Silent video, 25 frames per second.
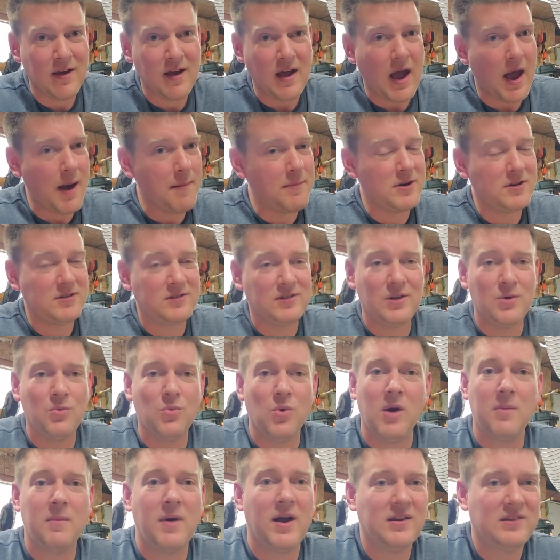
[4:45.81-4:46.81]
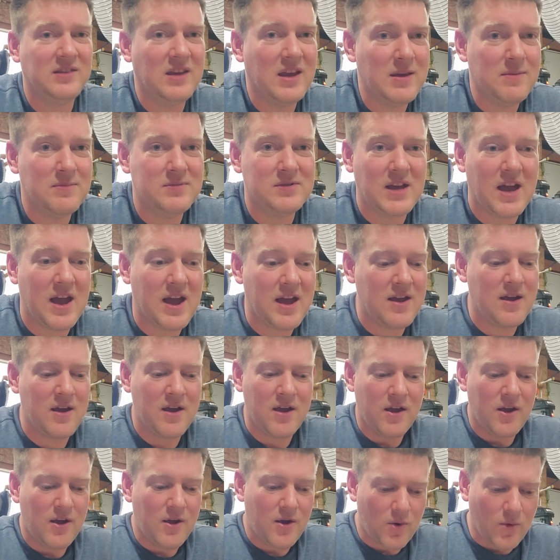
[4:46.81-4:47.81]
I'm gonna see where my team's at,
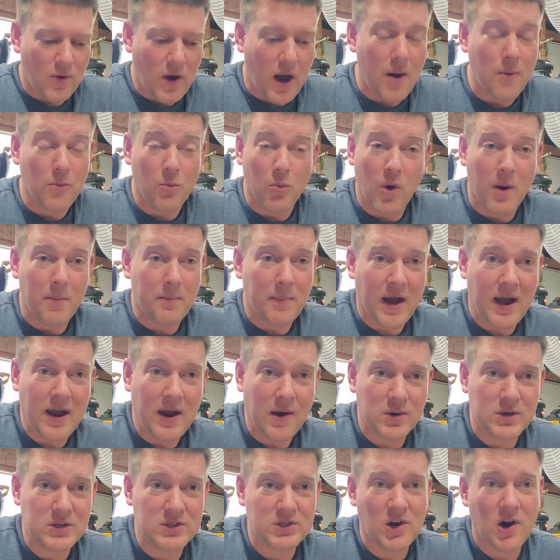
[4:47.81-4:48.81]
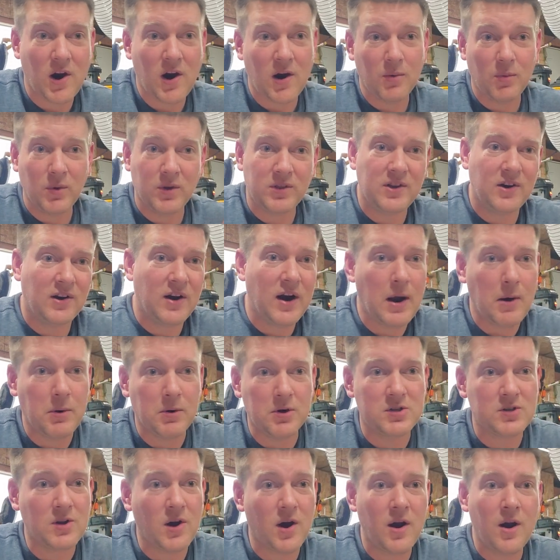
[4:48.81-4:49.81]
how, what my hours are, what their
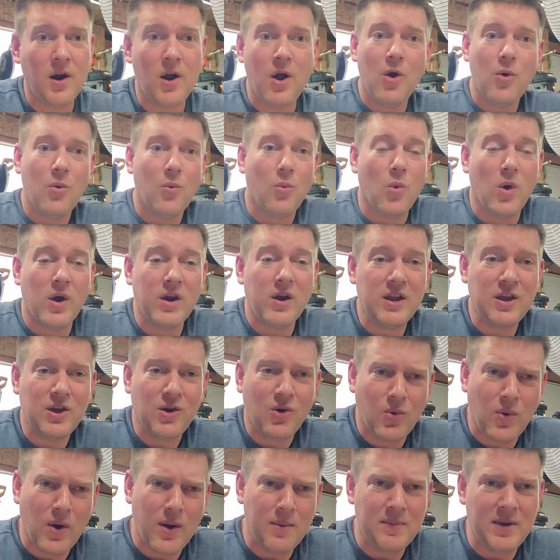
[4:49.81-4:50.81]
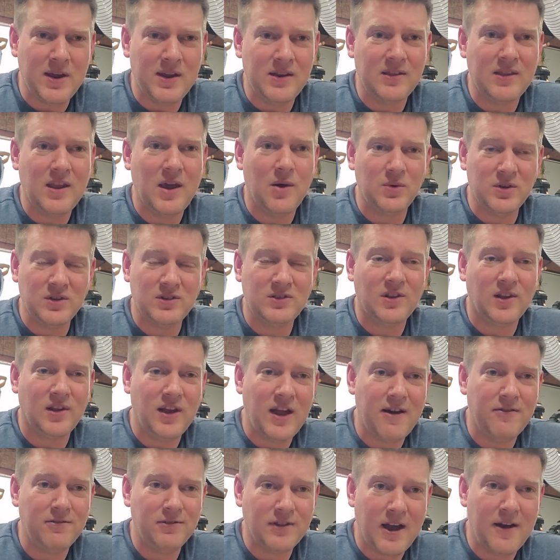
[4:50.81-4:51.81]
hours are, what equipment that we still
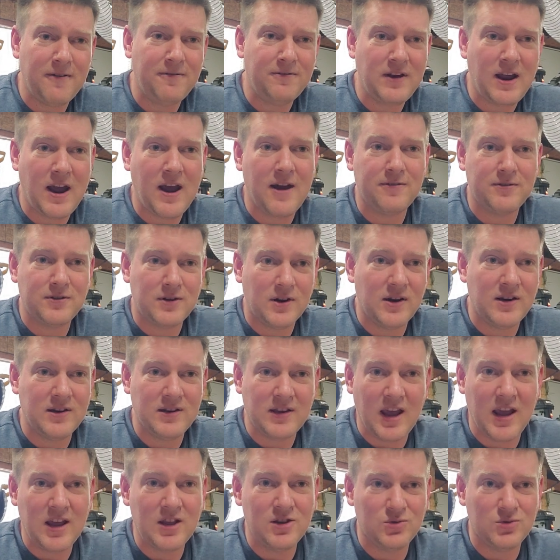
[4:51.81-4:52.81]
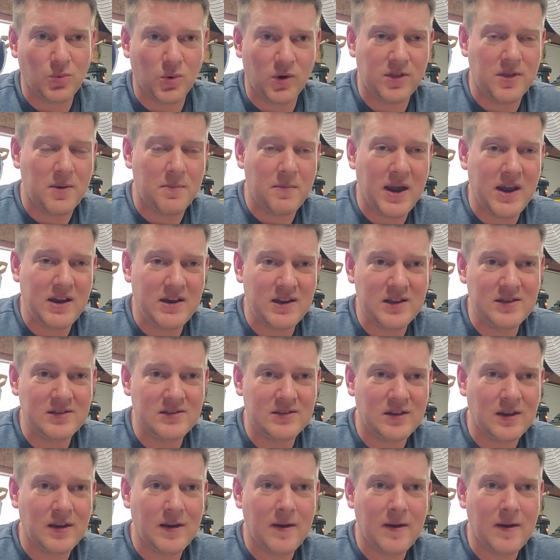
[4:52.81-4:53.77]
have left after a day's worth of maintenance.